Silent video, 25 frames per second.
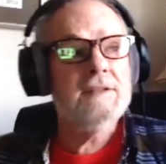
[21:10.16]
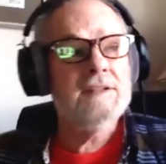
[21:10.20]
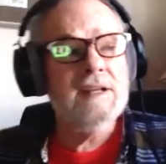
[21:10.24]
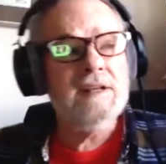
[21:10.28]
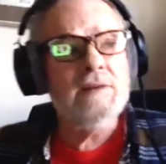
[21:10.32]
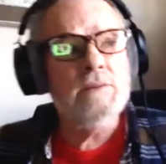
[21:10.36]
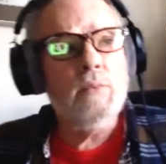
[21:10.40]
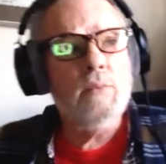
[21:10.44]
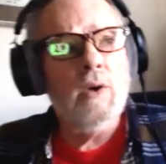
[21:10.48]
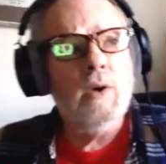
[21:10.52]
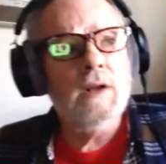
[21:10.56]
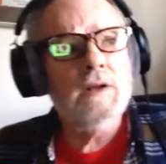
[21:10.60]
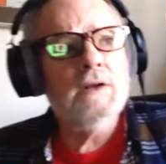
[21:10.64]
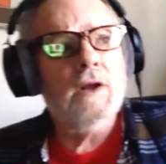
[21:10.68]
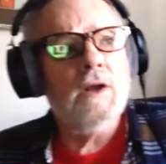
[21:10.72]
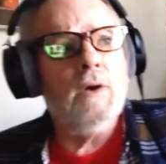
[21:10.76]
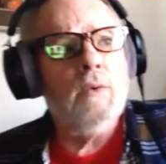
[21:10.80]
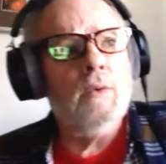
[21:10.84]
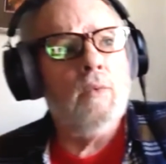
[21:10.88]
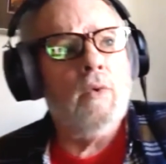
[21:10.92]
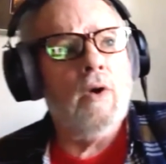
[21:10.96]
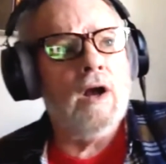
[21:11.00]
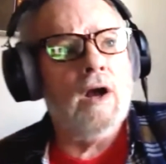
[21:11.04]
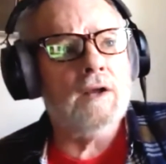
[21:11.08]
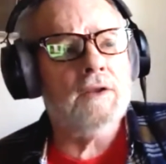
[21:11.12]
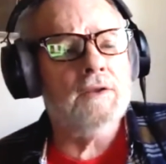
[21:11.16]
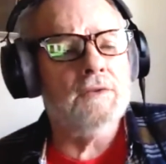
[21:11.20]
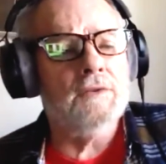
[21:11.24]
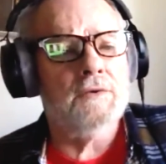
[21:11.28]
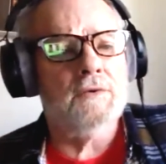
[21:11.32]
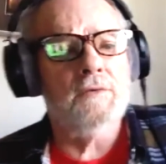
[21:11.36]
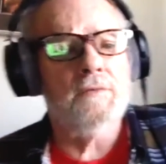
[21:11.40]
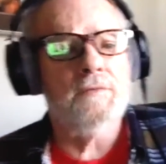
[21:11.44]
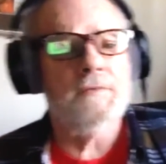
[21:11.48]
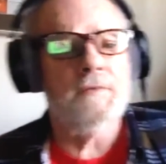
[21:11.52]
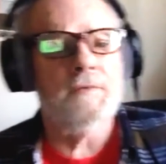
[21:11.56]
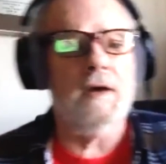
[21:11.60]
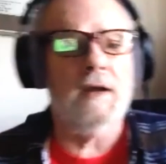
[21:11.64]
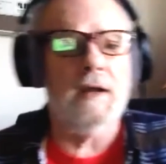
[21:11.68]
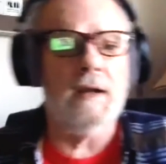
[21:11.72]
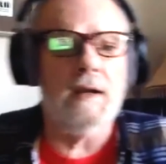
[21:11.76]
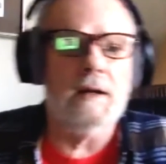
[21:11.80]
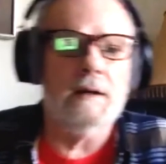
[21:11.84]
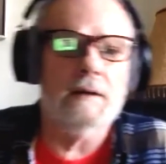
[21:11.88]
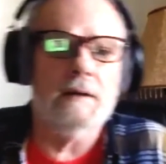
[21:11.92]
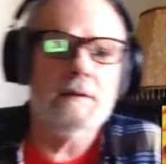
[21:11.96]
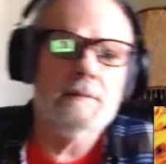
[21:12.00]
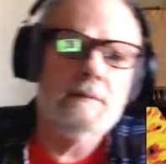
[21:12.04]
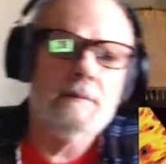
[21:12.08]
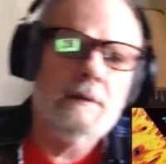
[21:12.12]
did one called Walking Through
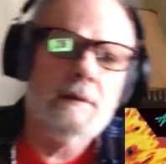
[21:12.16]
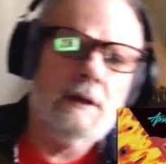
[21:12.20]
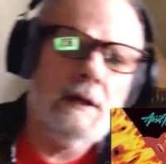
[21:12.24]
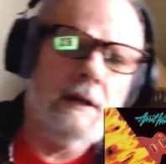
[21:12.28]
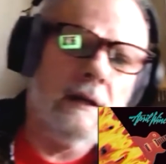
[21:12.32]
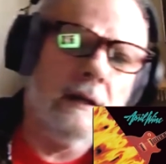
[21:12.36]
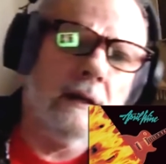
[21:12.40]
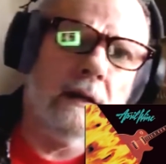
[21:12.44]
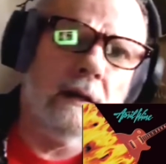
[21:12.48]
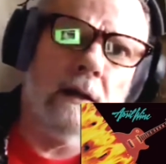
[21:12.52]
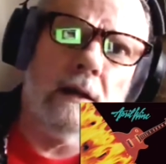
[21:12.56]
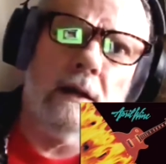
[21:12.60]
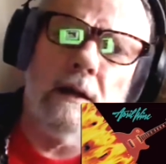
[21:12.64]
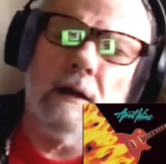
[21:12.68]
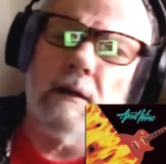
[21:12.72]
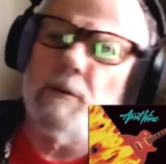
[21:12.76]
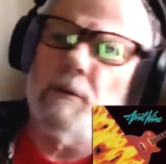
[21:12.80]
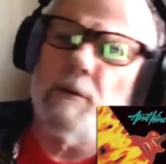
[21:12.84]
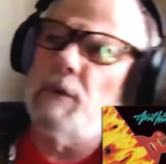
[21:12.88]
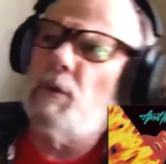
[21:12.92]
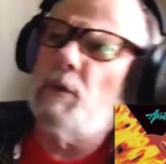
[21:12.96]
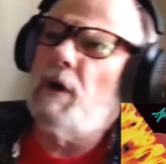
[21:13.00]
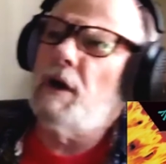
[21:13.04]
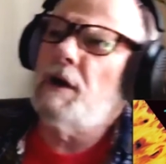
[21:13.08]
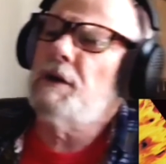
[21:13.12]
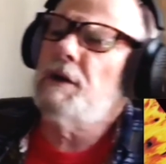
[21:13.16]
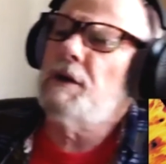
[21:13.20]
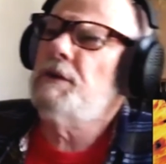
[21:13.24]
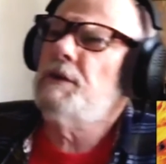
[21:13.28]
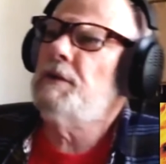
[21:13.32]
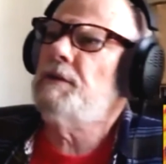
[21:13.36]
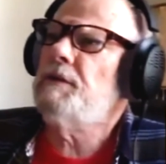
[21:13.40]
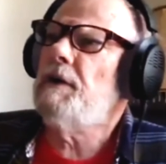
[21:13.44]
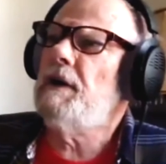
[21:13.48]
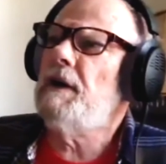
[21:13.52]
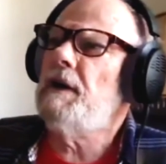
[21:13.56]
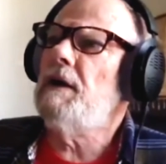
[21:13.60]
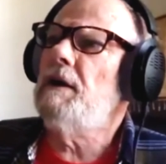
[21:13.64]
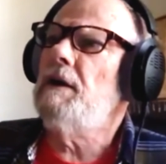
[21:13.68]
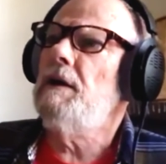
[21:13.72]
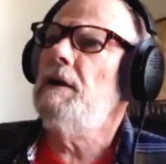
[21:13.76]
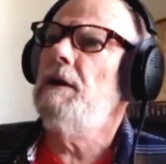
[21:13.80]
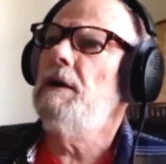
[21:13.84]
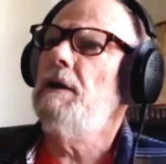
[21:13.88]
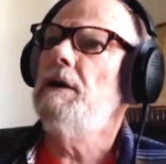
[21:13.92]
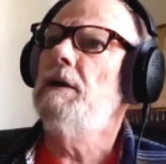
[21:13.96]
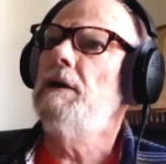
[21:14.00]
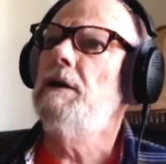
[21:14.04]
Fire. Uh, oh, uh okay. uh, Walking Through Fire.